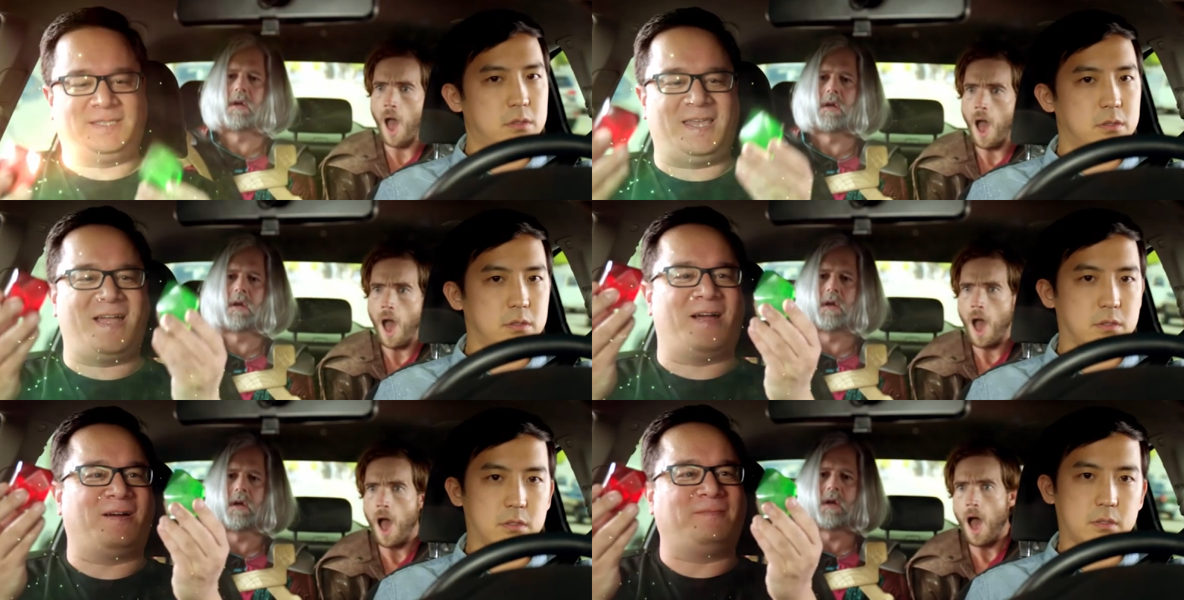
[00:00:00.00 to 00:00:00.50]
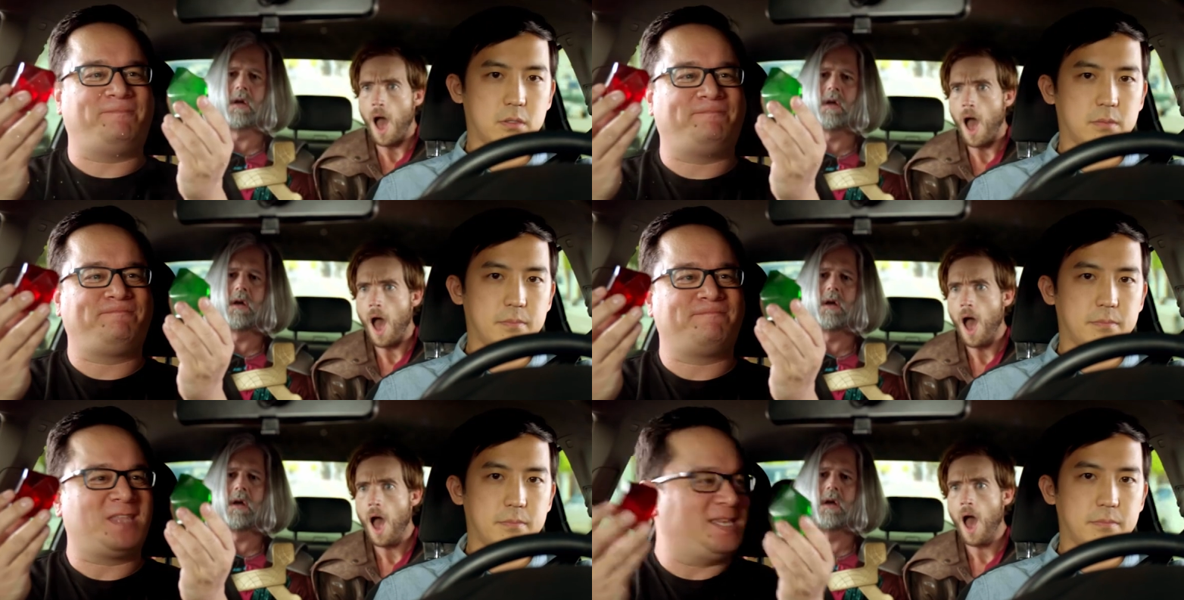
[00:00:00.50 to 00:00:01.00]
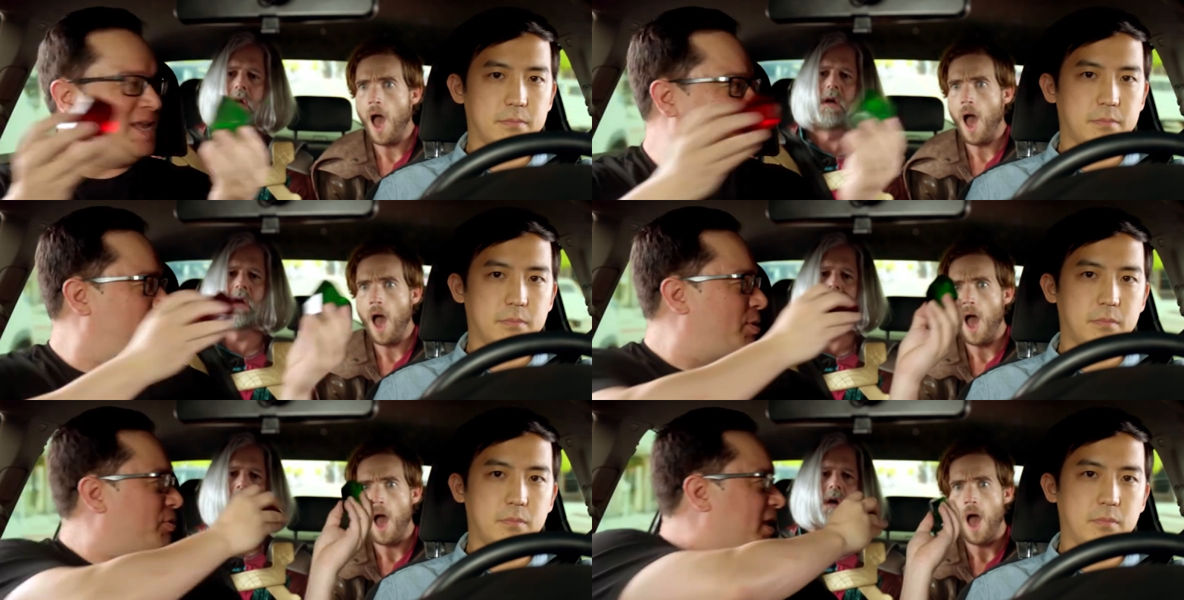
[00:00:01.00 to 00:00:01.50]
Speaker 1: There. Now
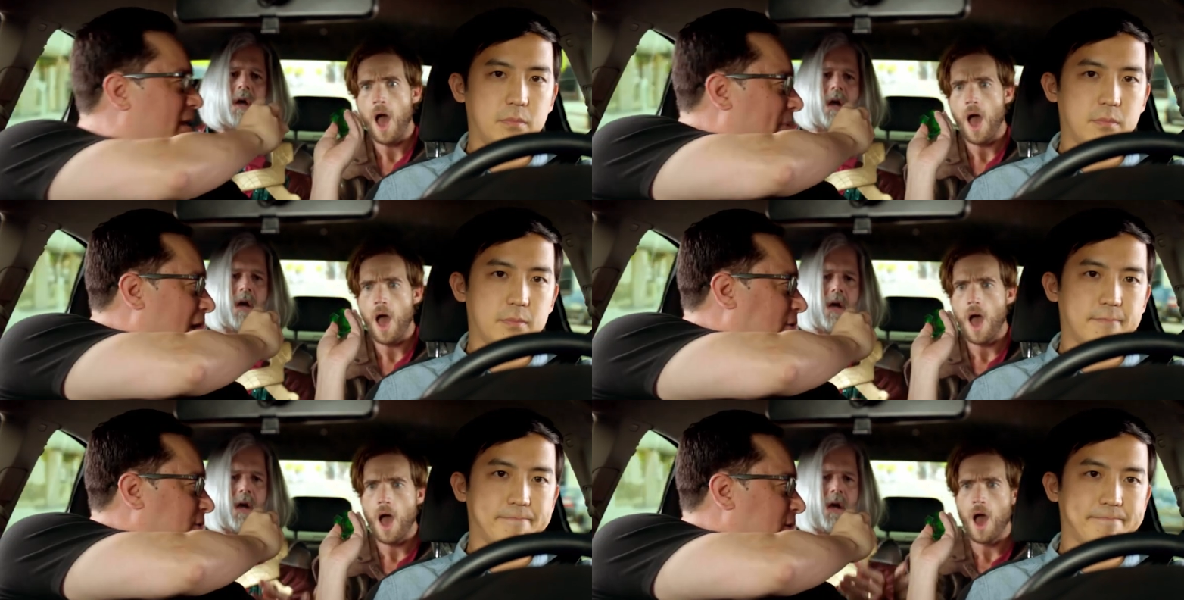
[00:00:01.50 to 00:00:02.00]
you both get a power